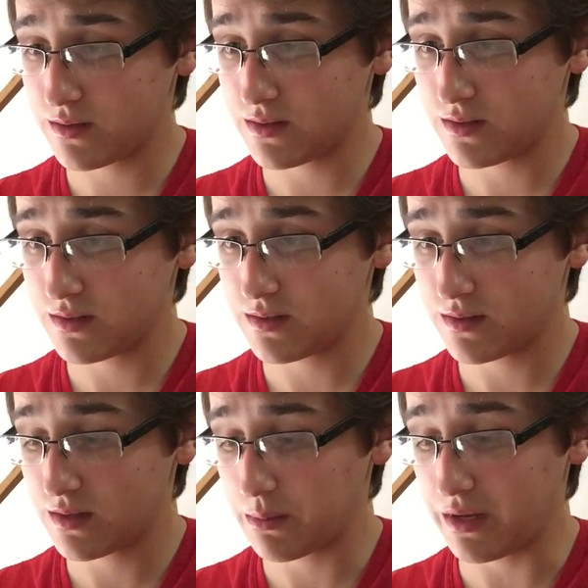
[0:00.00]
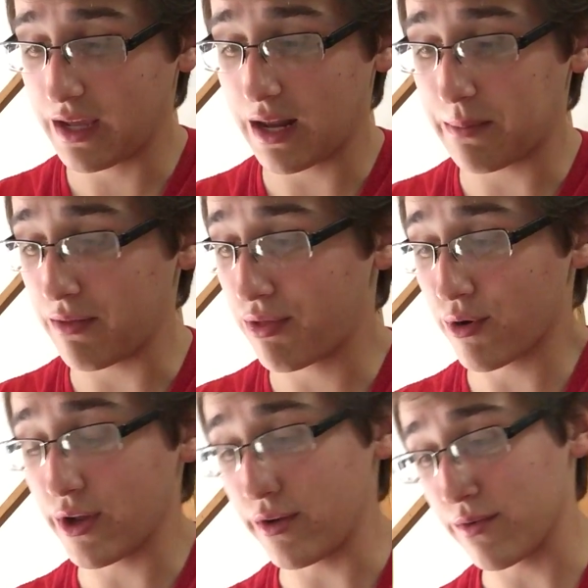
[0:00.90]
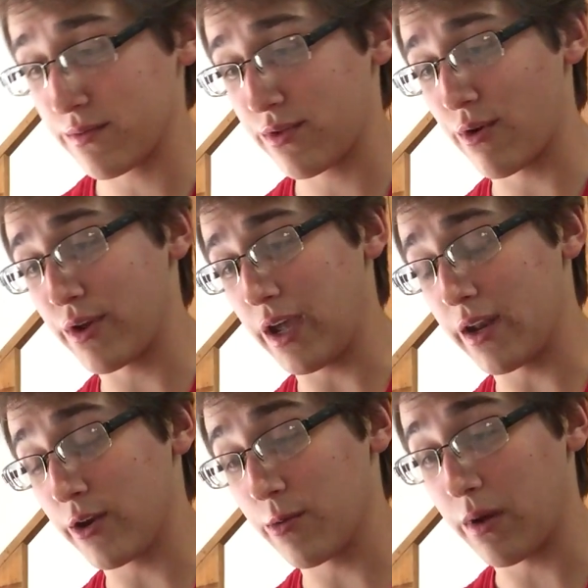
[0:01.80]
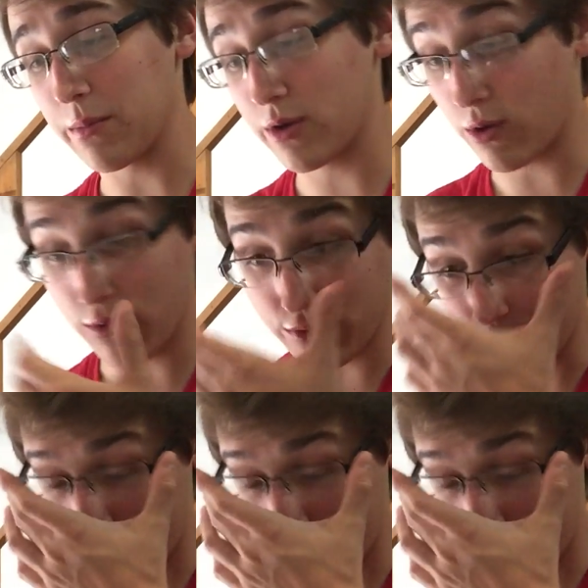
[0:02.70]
I mean, you got about 30 on here, but I'm gonna go through